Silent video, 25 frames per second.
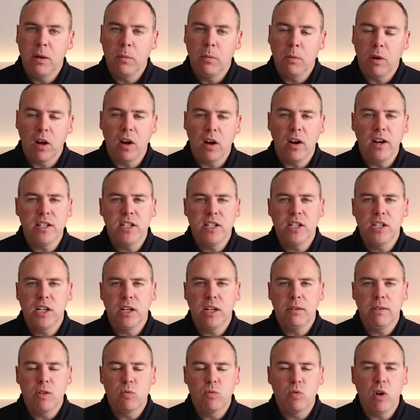What I'd like to
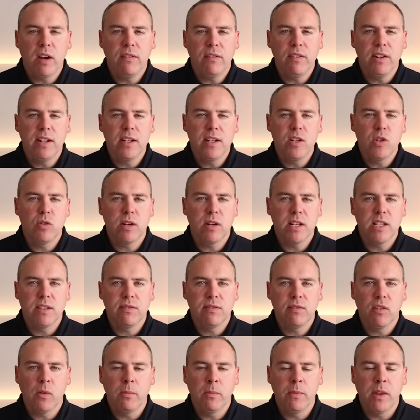do is, rather than
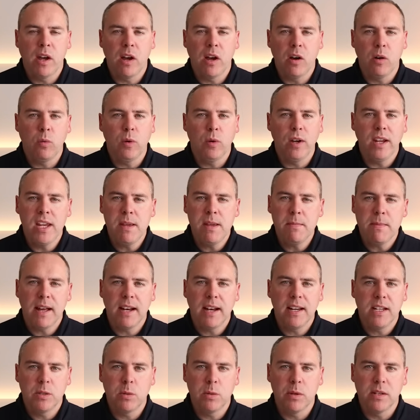transform the whole email
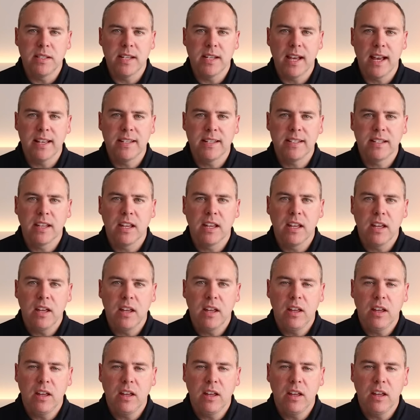into a task,